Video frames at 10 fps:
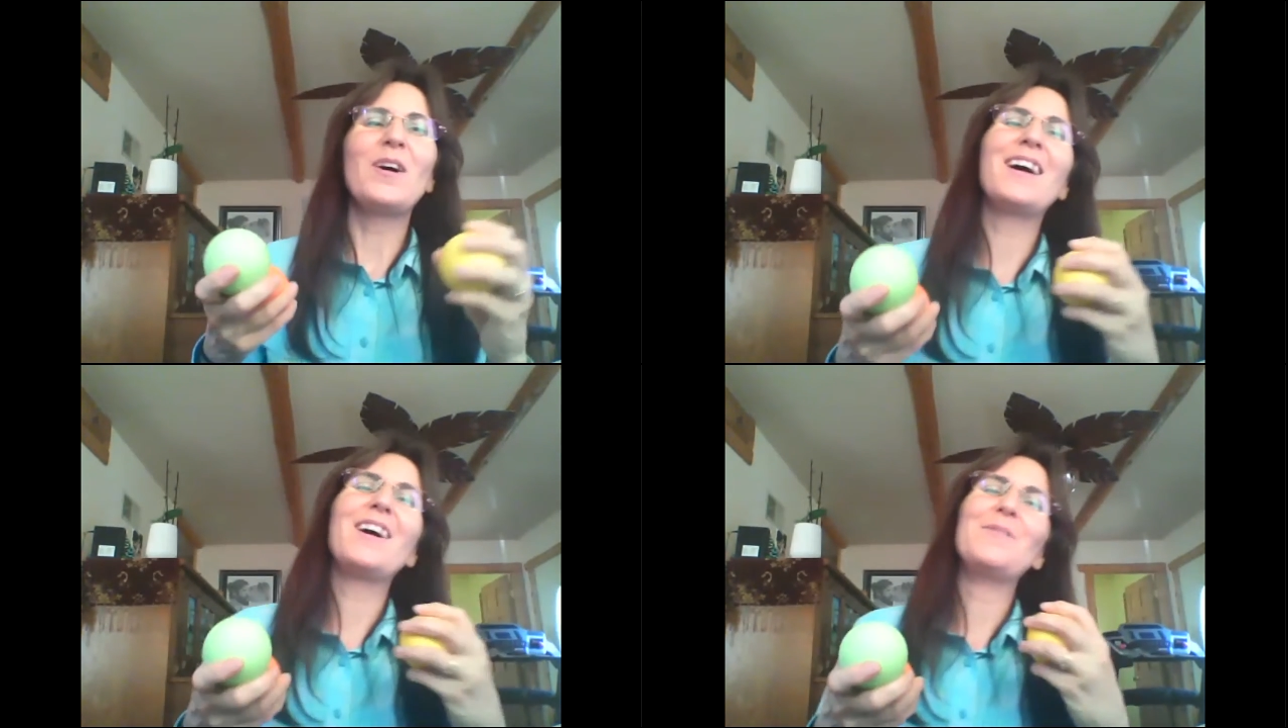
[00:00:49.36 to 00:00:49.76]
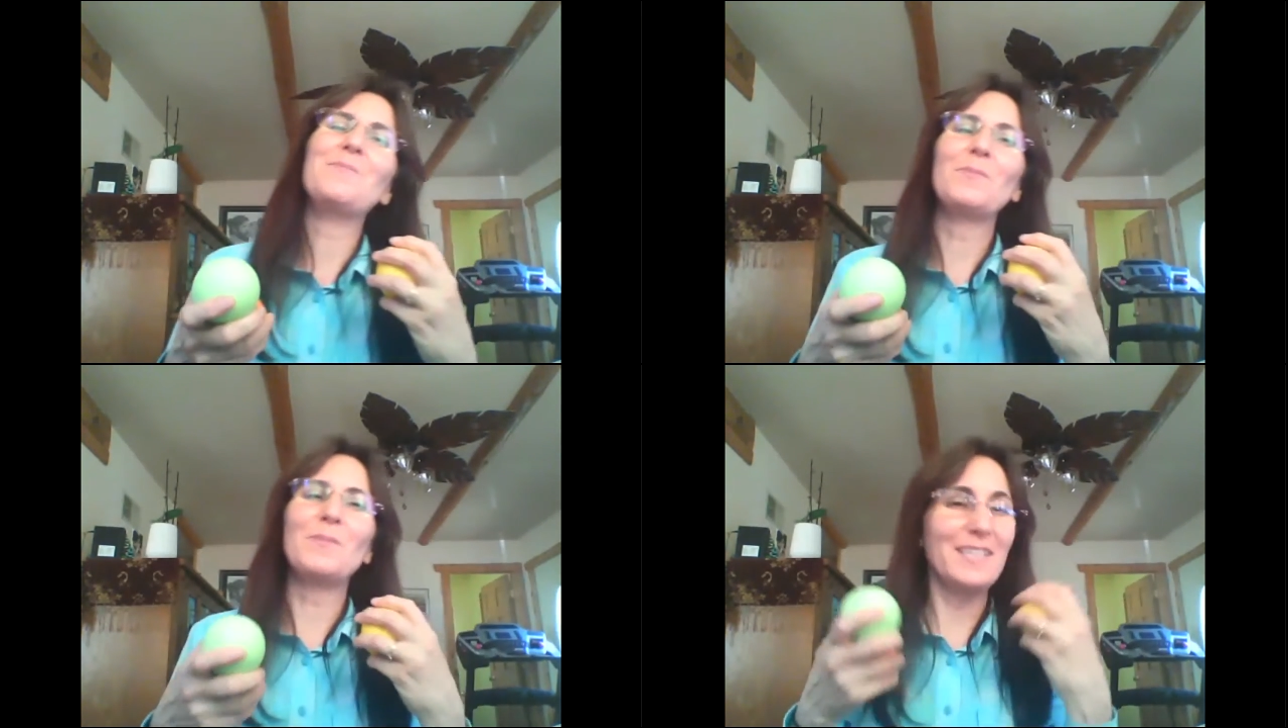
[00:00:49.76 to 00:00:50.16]

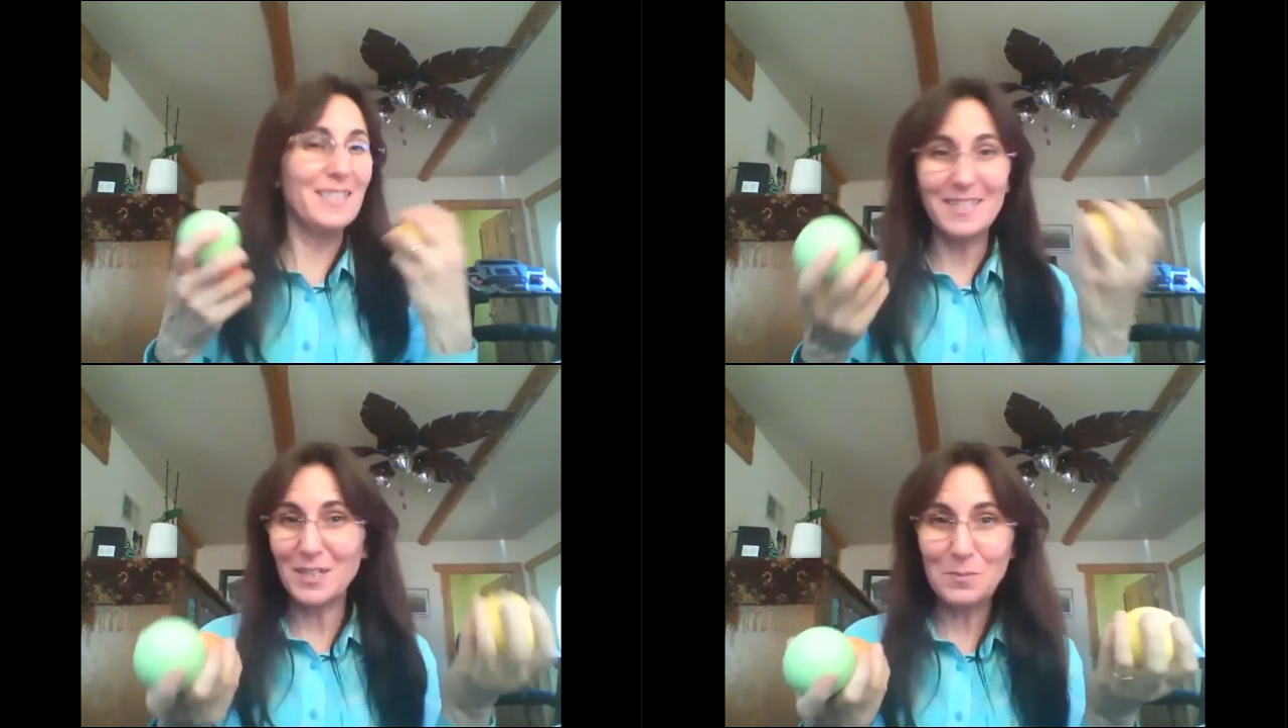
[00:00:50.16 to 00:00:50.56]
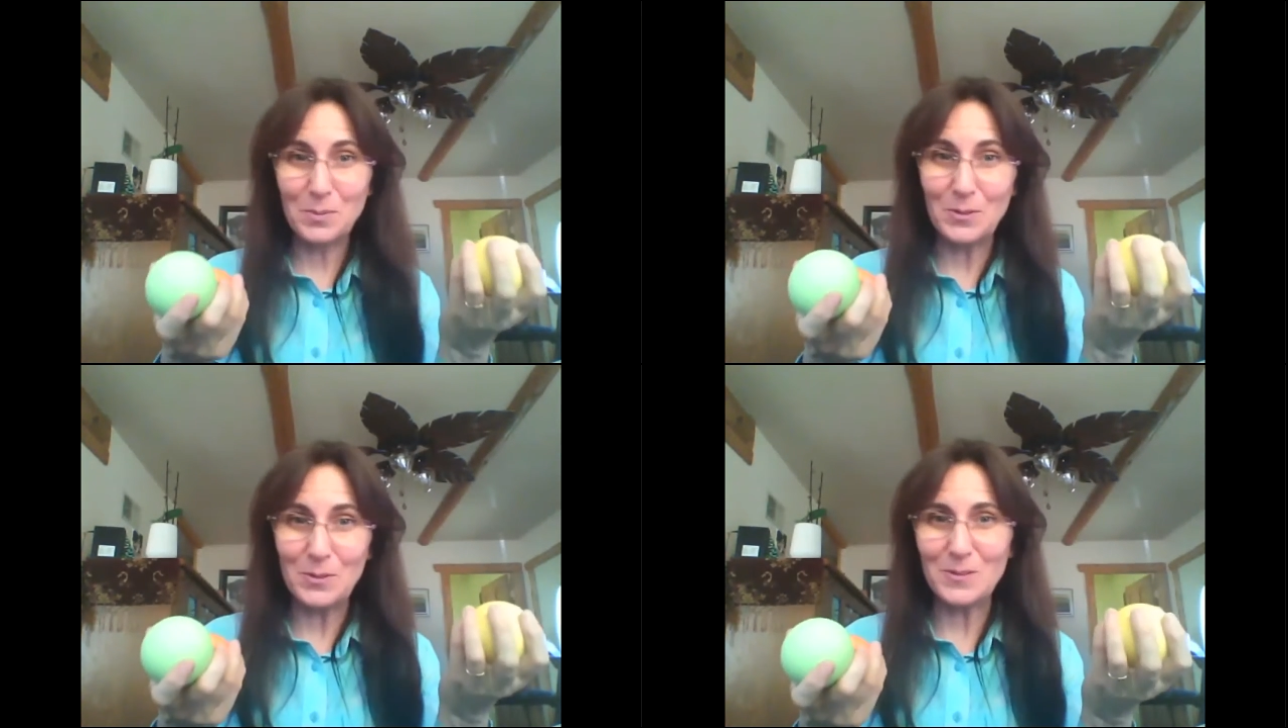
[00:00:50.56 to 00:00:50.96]
Isn't going to
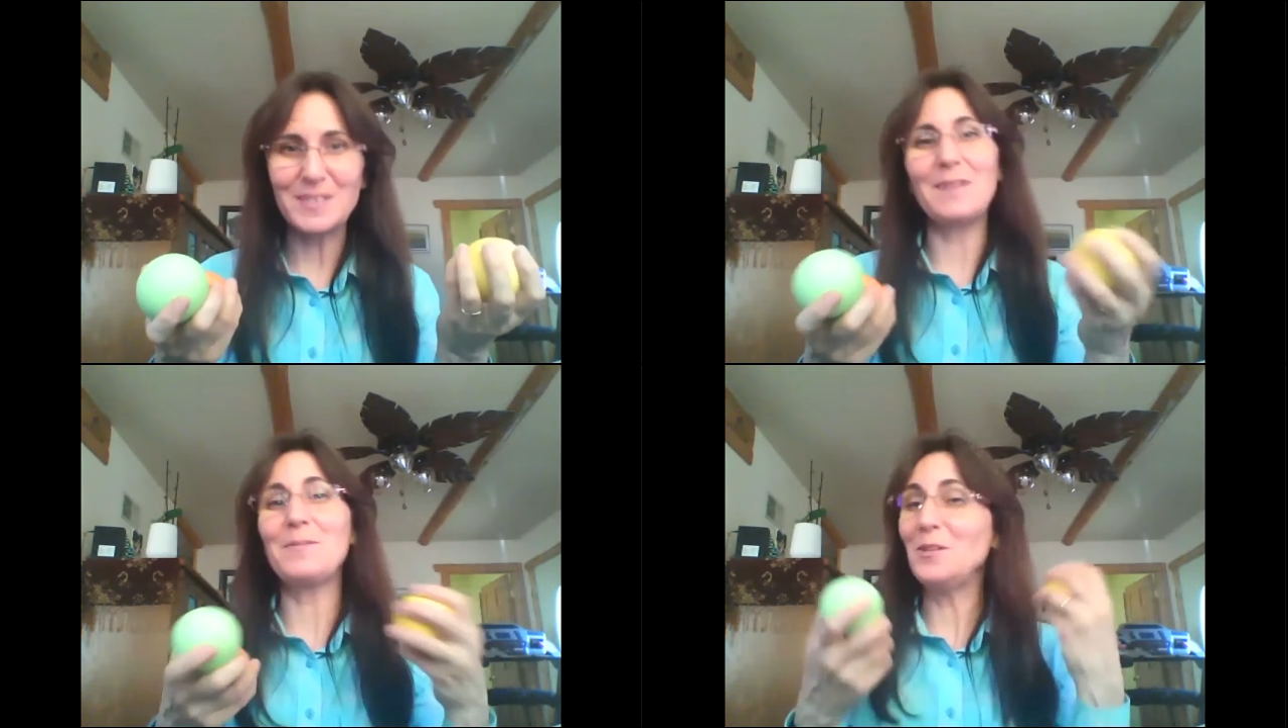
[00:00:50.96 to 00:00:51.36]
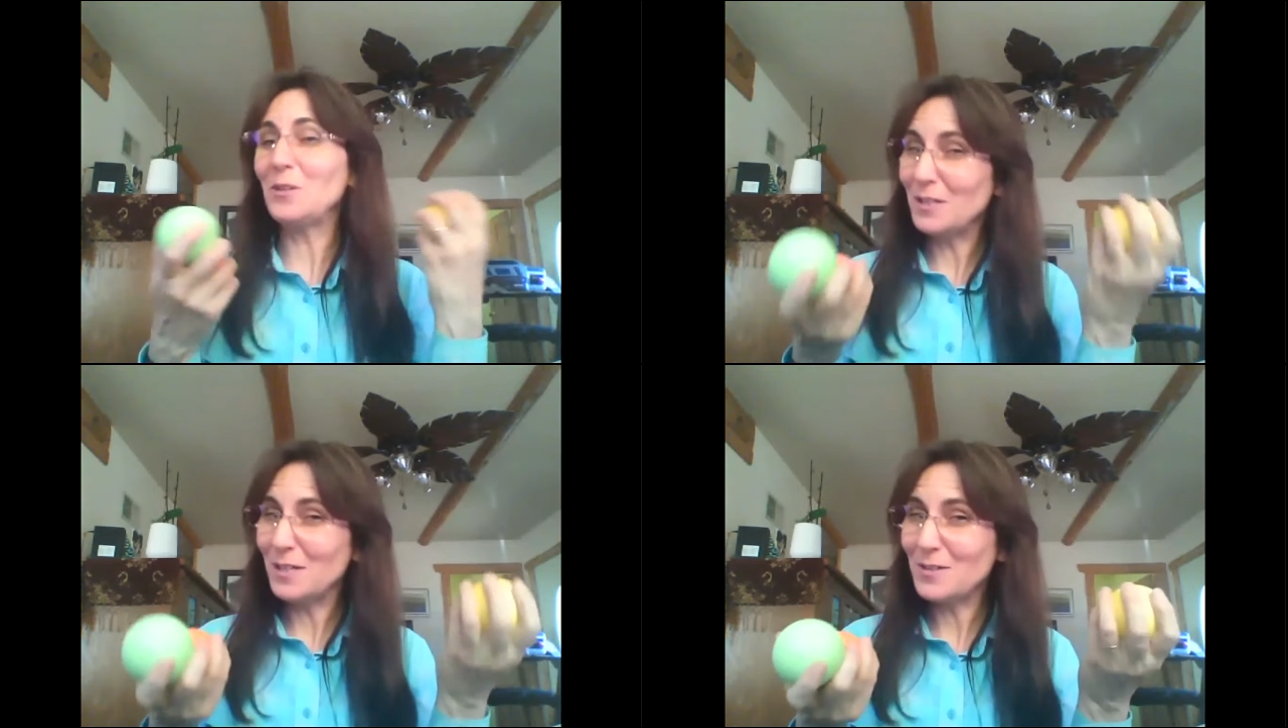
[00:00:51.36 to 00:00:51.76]
bruise. I mean, you
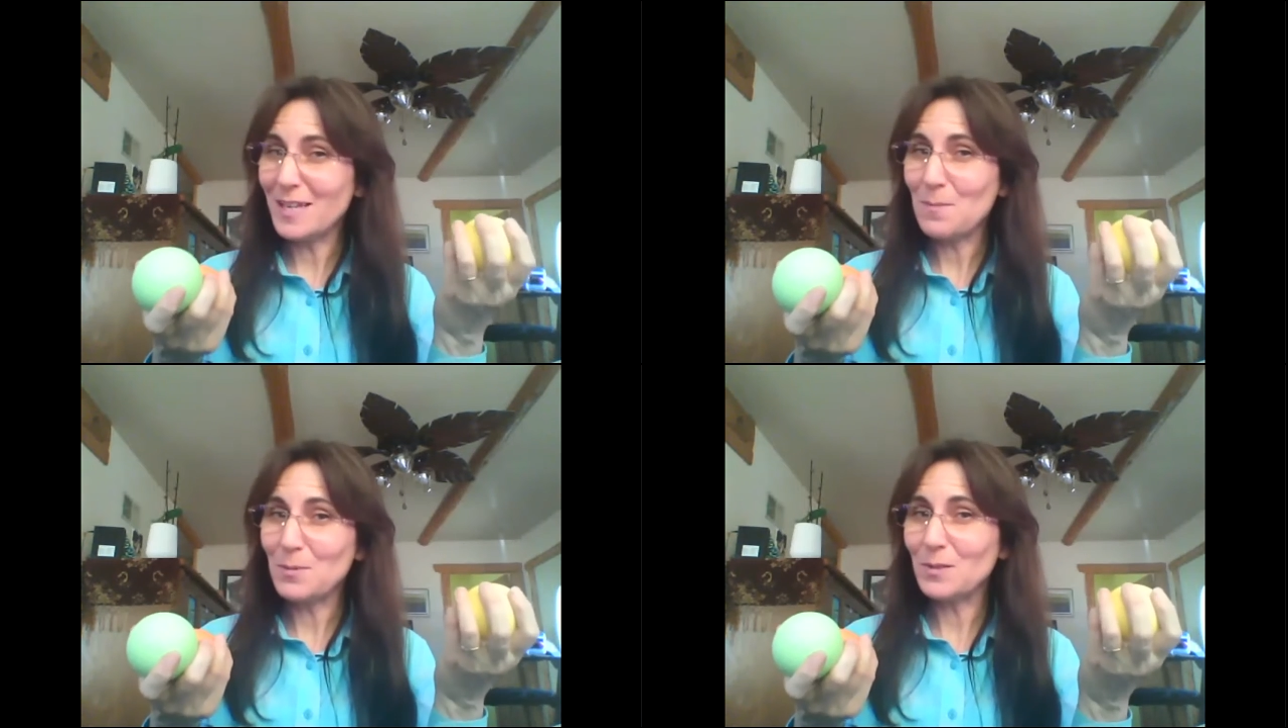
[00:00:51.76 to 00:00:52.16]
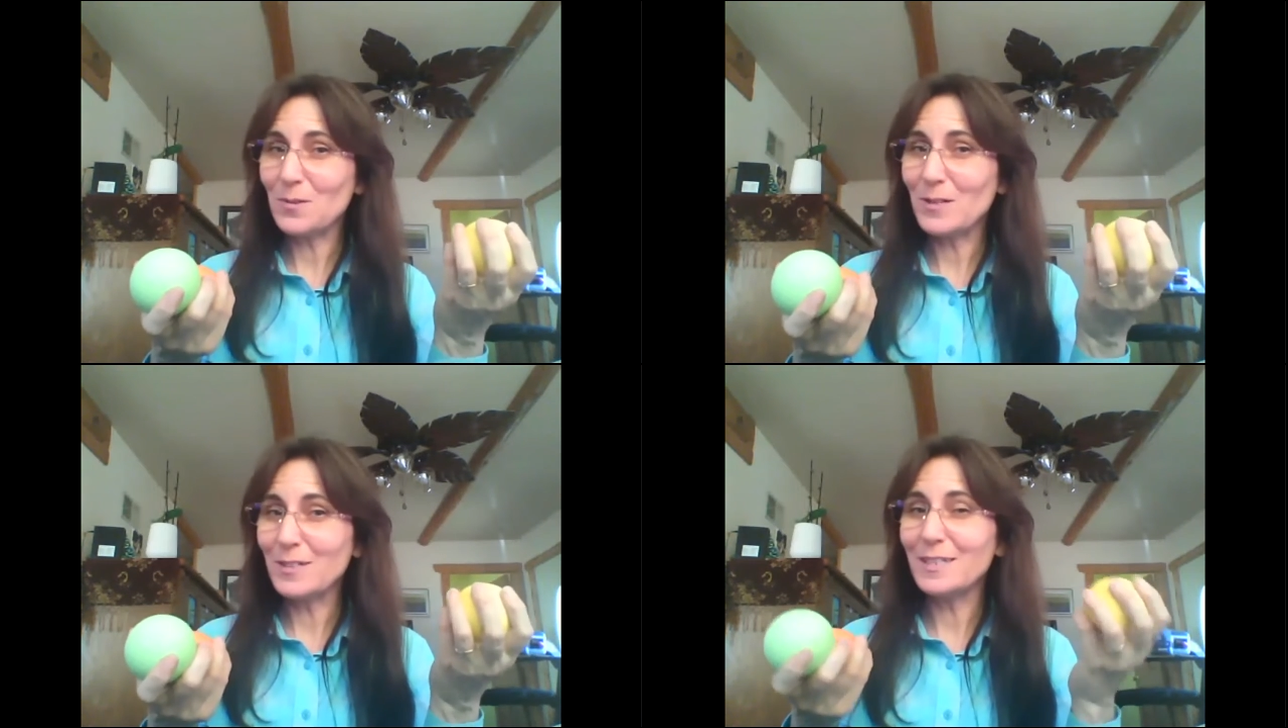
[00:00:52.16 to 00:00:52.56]
could use apples or
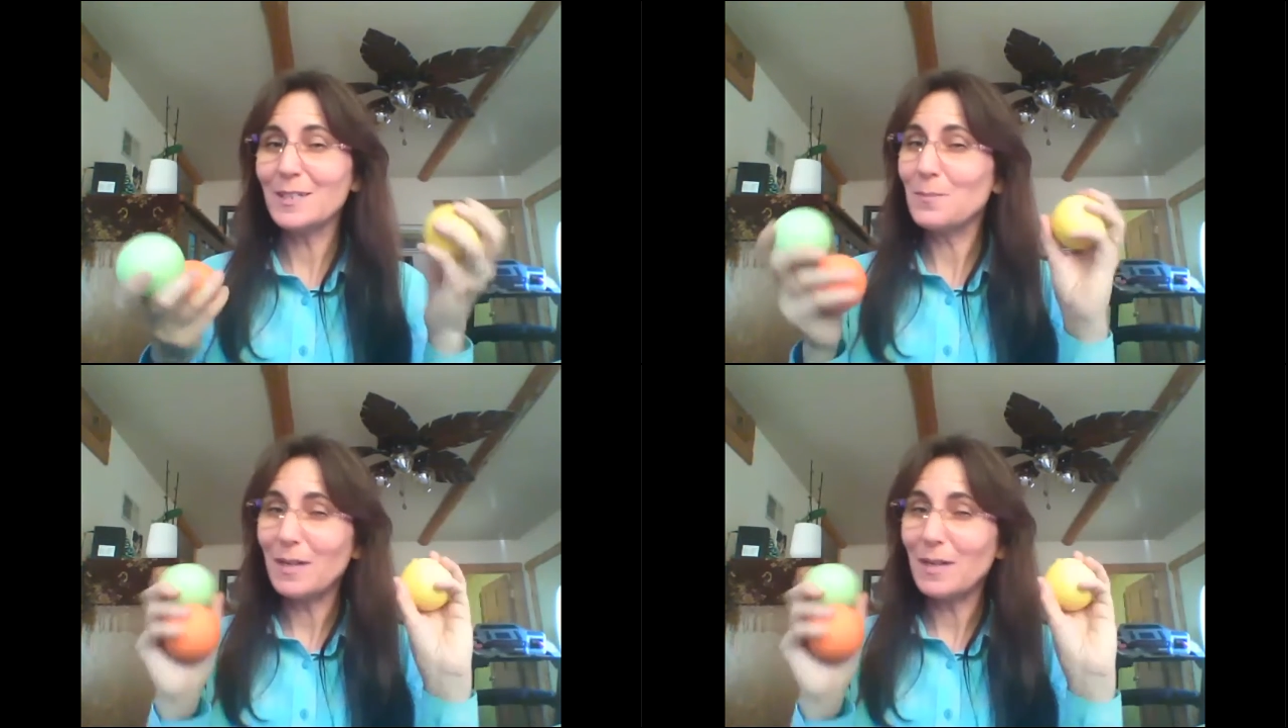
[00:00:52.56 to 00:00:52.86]
oranges,